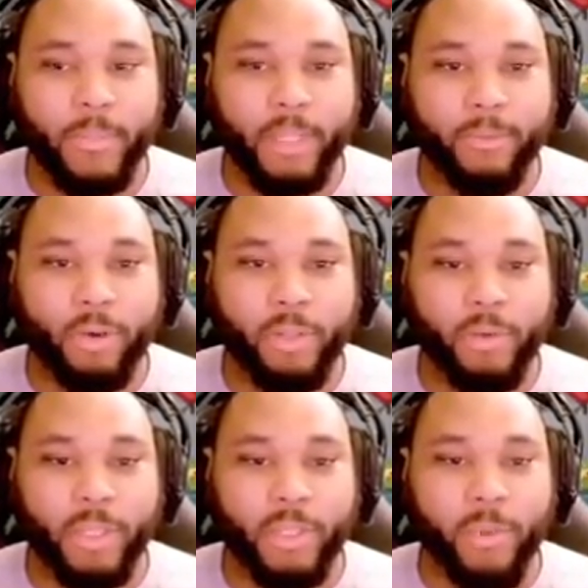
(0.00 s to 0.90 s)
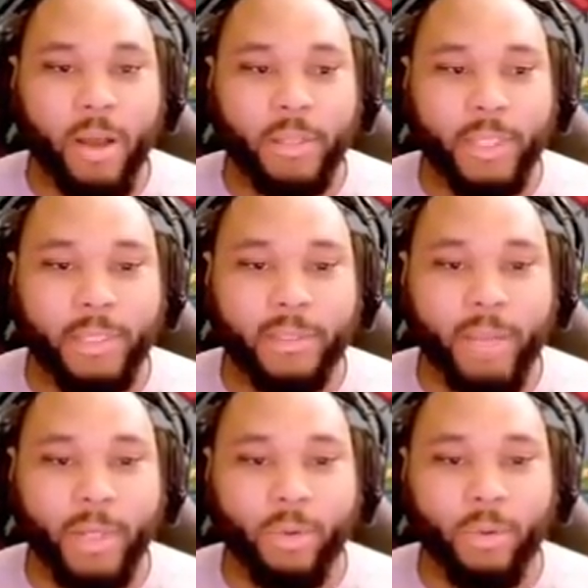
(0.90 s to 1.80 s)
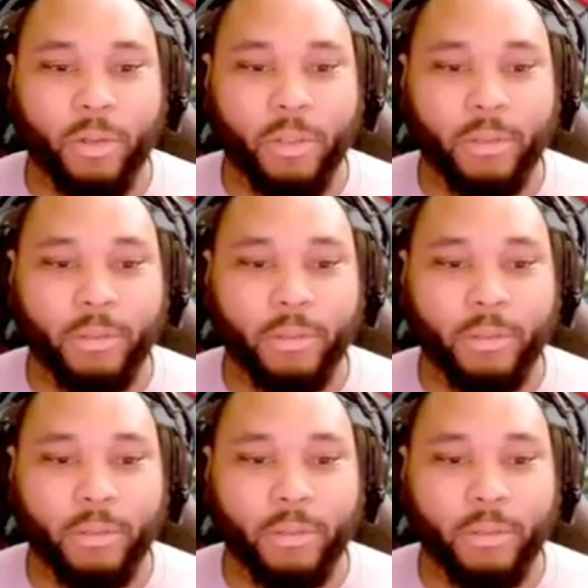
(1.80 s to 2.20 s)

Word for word: Of course, Rusty Wallace gets into my door.